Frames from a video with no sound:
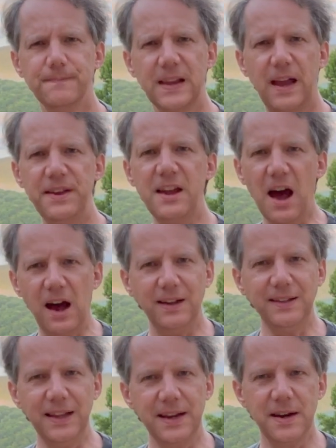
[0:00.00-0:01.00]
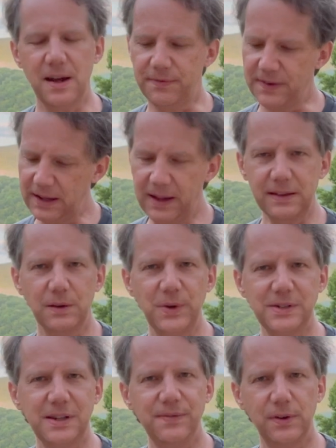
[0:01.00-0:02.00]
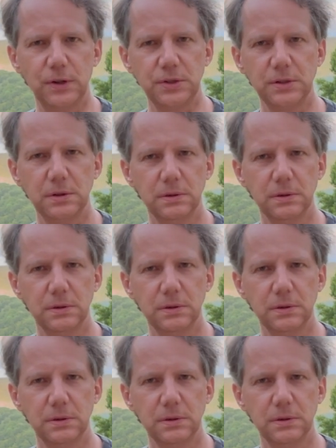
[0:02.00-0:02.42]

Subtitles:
think, oddly enough, I like the whiskey first.